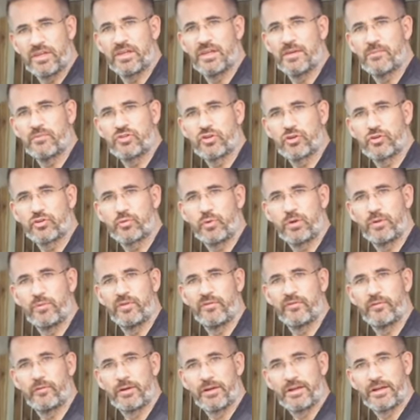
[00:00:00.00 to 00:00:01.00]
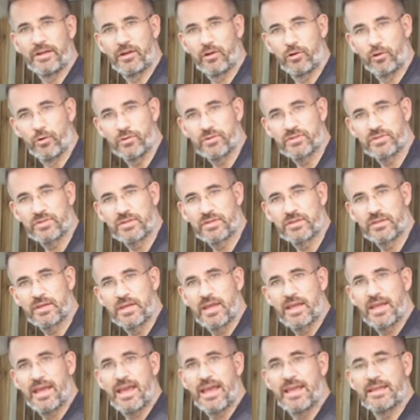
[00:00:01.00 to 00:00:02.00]
joint will be very closed,
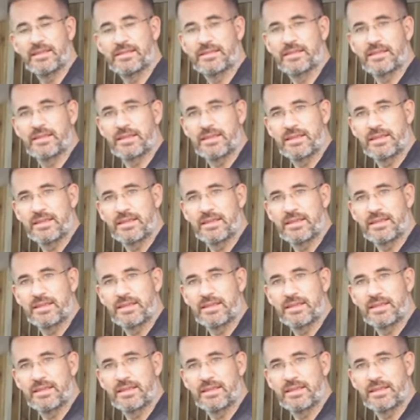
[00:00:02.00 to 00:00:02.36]
and